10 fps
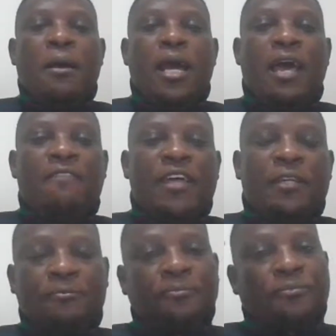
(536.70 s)
And
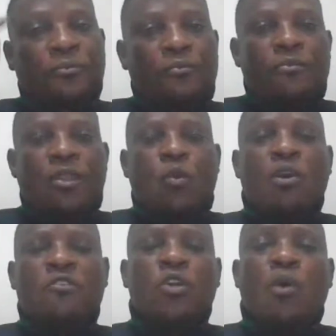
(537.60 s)
then
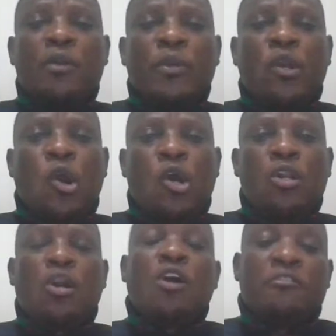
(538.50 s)
we've got what we call
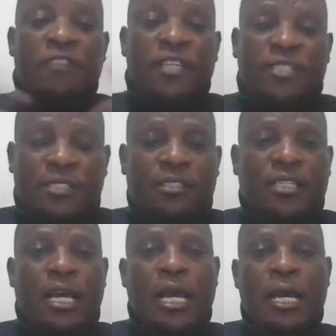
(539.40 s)
convergence
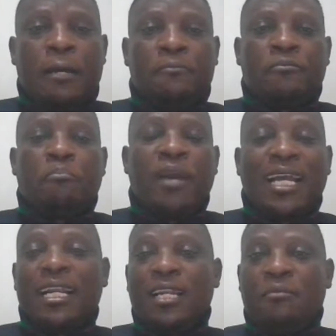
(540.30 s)

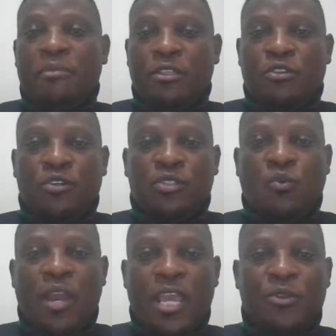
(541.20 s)
parallel method,
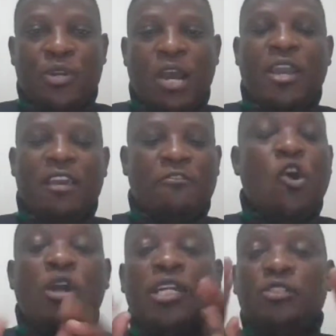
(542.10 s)
where you now have
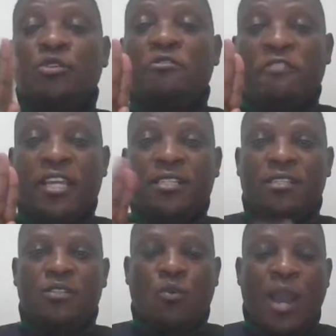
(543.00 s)
only two
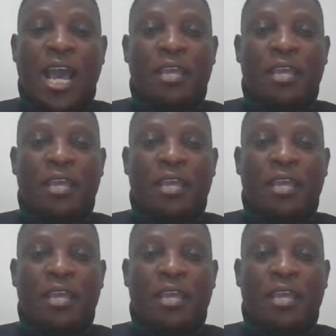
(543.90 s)
phases. Why?